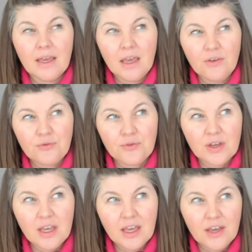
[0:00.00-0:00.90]
If
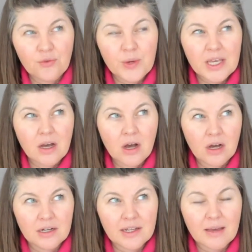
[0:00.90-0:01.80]
we
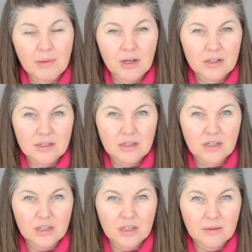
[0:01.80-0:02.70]
can't get past
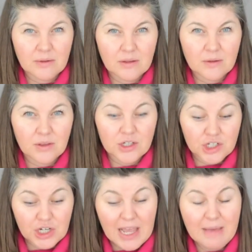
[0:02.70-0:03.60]
the
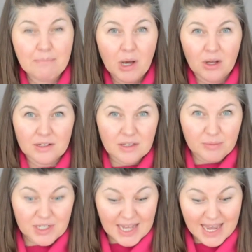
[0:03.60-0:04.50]
shame parts, the
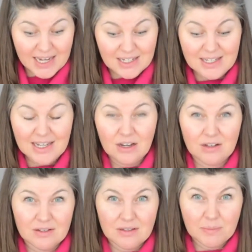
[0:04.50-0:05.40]
protectors in
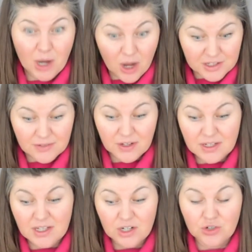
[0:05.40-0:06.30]
us, the parts of
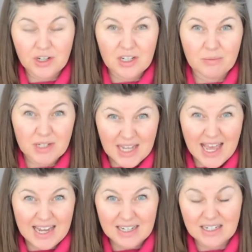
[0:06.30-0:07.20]
us that are trying to
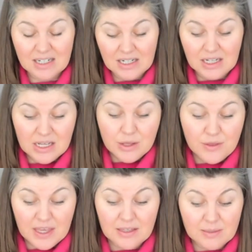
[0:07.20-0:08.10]
protect
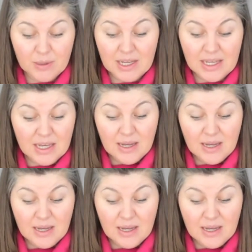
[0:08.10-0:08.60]
things by